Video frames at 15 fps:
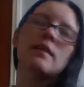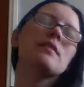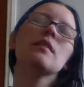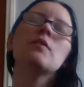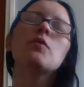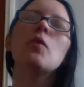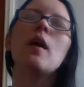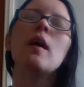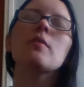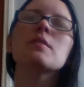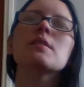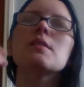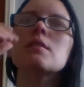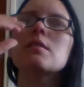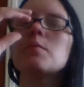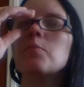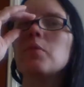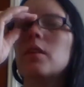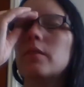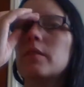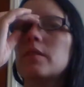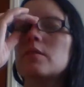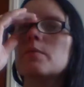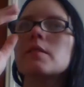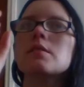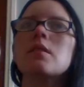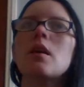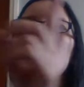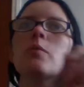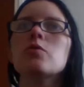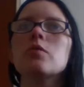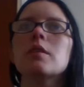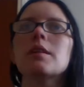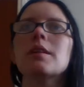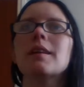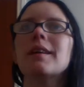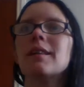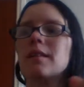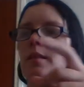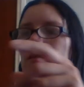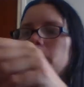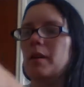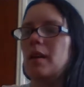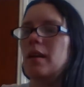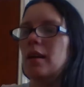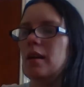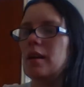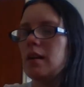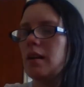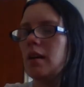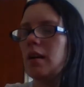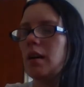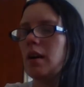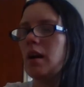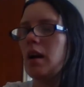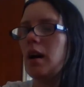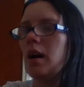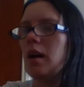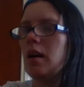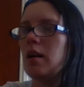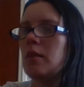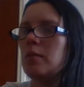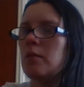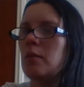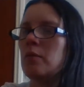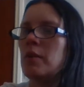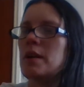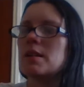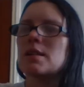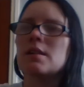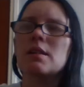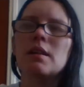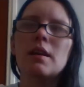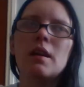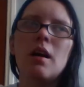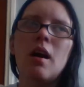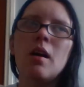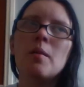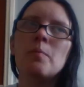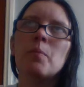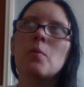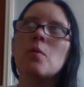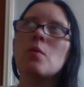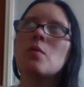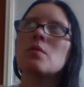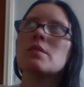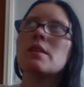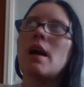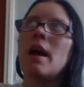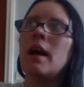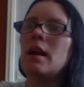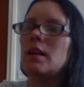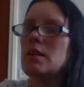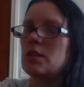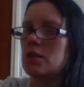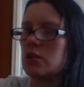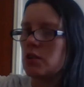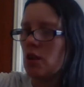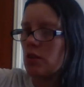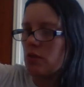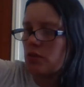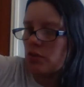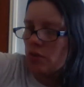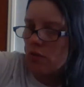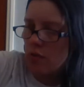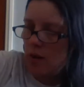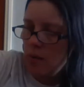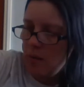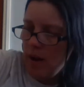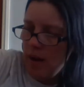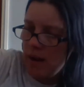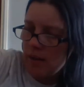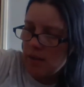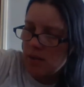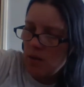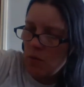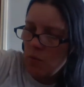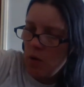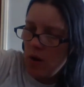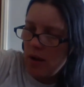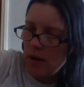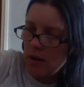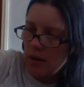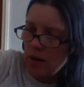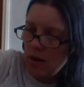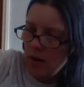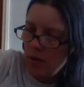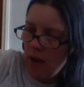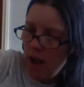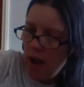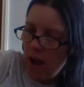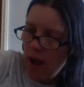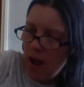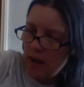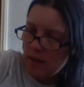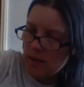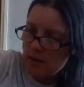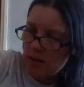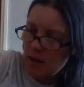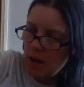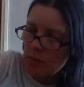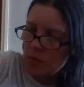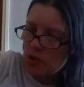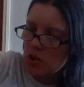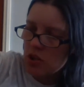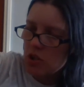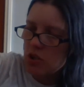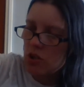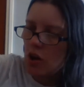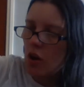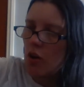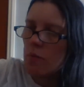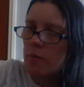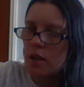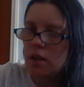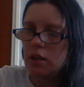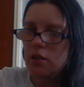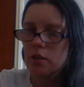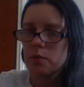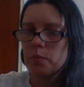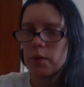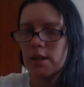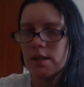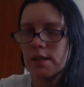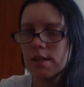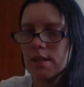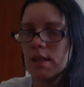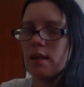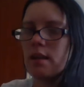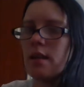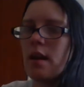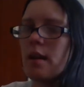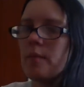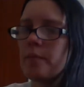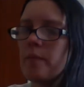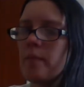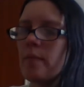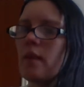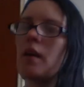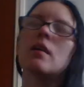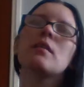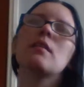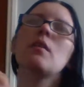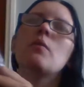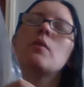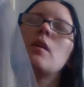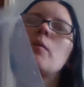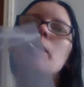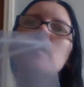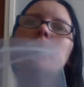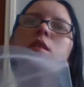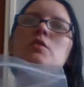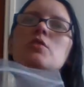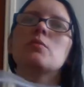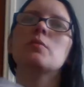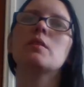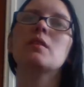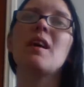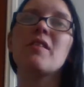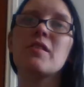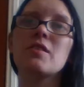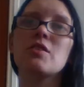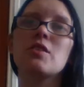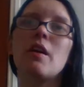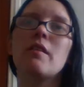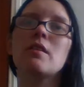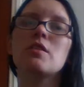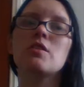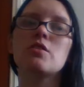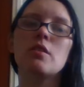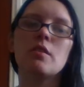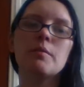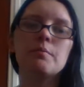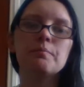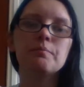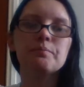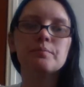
if you haven't seen the previous ones, I will try and link them here. Recently I bought 8 junk jewelry bags a while ago, and there were so many good pieces in there that when I went into another charity shop,